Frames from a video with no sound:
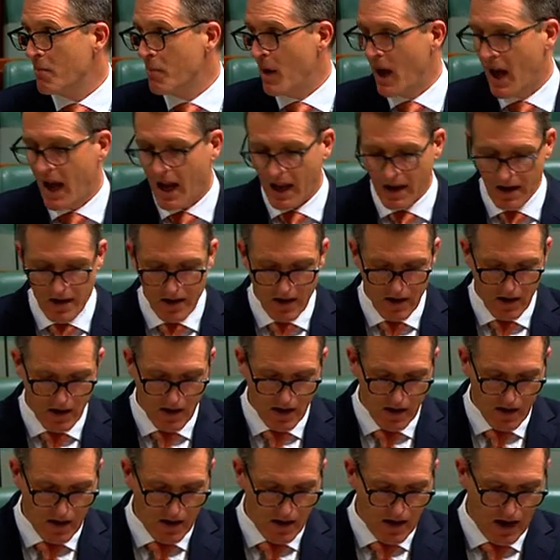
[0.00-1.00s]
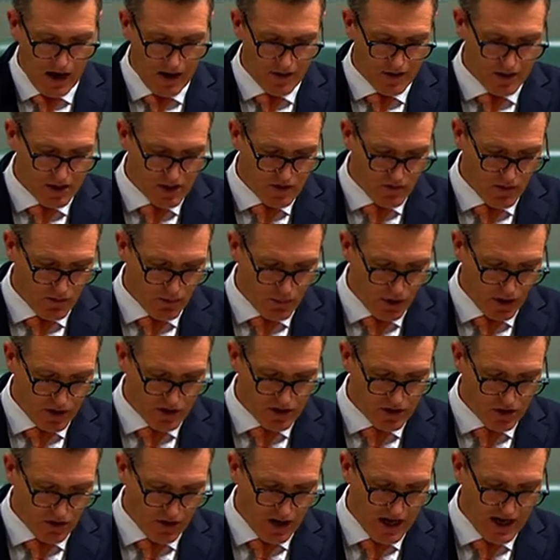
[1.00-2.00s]
ban others have
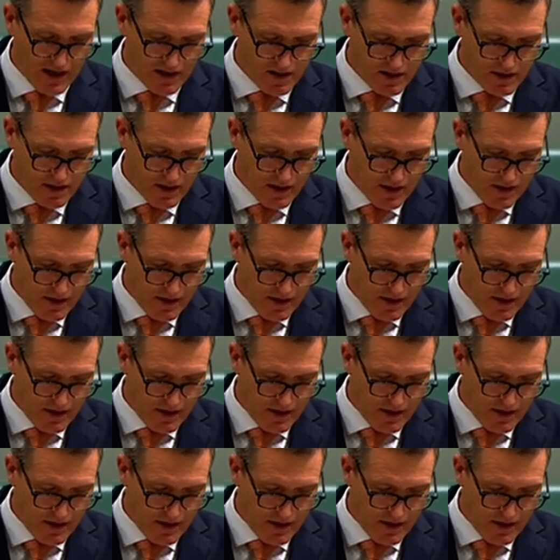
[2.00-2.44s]
imposed on us.